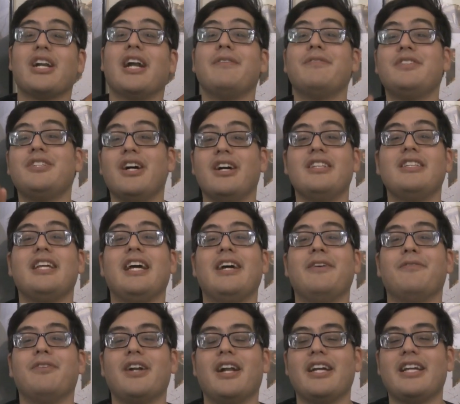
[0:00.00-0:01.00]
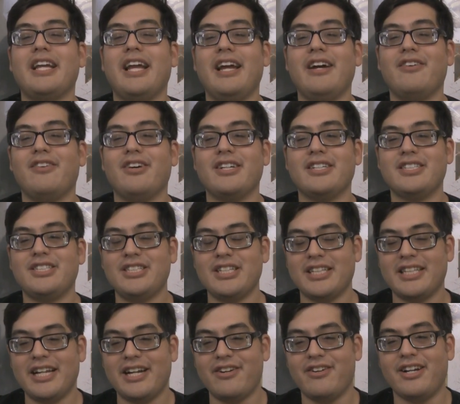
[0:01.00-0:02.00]
And I've done that when I can't, like,
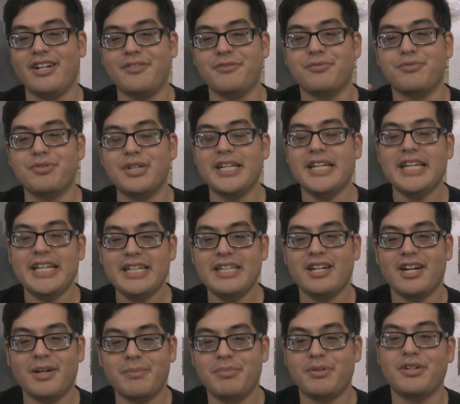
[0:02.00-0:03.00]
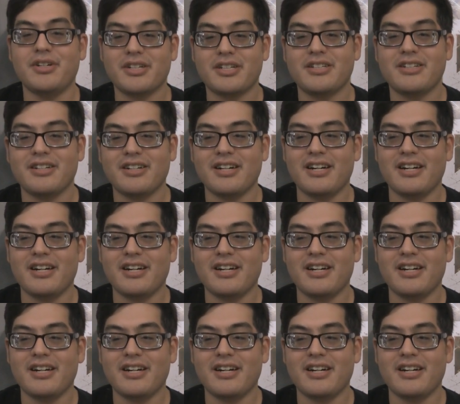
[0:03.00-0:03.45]
sit there and read a book.